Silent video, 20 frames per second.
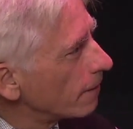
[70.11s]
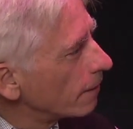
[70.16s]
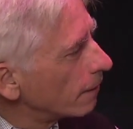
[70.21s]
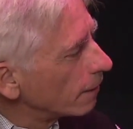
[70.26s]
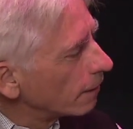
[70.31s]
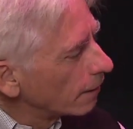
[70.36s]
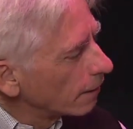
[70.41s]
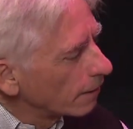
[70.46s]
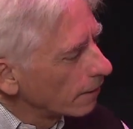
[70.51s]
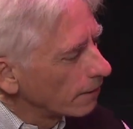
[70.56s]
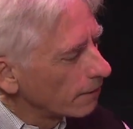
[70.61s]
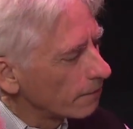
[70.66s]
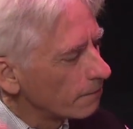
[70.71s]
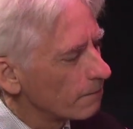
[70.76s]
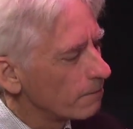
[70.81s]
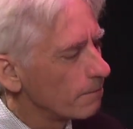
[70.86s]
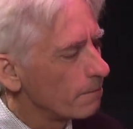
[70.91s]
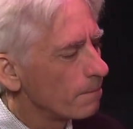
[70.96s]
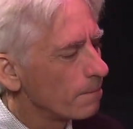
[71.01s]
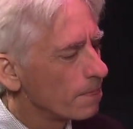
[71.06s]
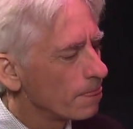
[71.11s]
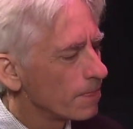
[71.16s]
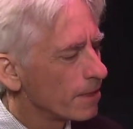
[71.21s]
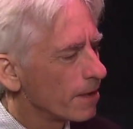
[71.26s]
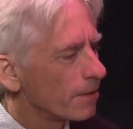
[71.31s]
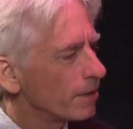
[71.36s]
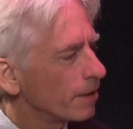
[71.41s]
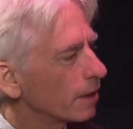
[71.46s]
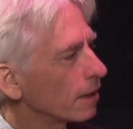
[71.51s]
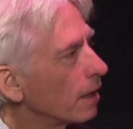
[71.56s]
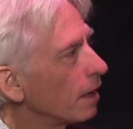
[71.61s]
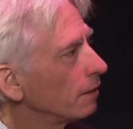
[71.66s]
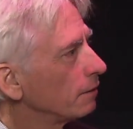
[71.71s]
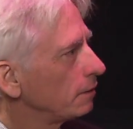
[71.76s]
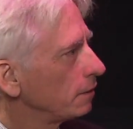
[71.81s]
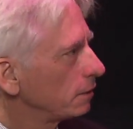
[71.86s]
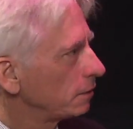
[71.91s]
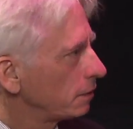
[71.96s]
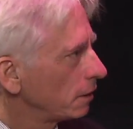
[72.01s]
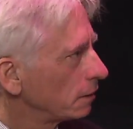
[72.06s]
And then it caught
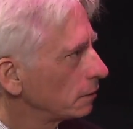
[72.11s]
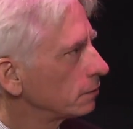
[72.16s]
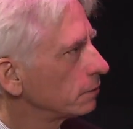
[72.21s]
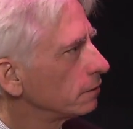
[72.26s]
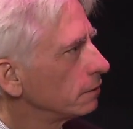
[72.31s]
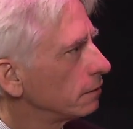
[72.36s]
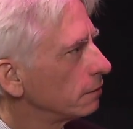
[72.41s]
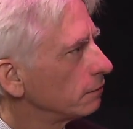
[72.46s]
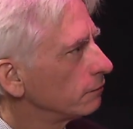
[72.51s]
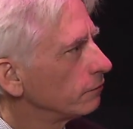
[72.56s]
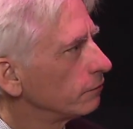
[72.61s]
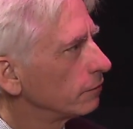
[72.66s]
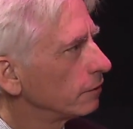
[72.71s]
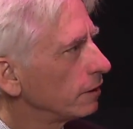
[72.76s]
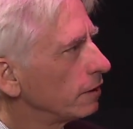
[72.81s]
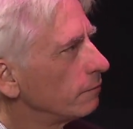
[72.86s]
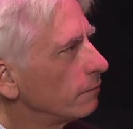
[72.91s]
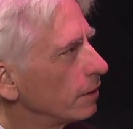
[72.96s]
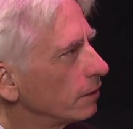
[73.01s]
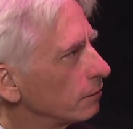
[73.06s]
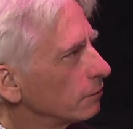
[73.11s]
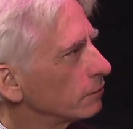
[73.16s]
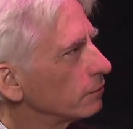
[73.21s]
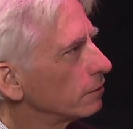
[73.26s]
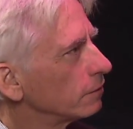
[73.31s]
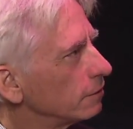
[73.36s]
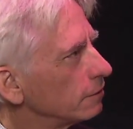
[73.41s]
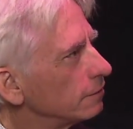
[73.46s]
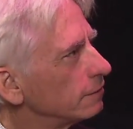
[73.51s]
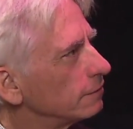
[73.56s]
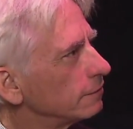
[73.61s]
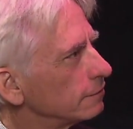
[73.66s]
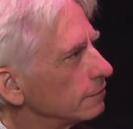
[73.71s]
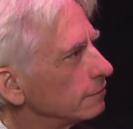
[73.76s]
the attention of Lee Mendelsohn,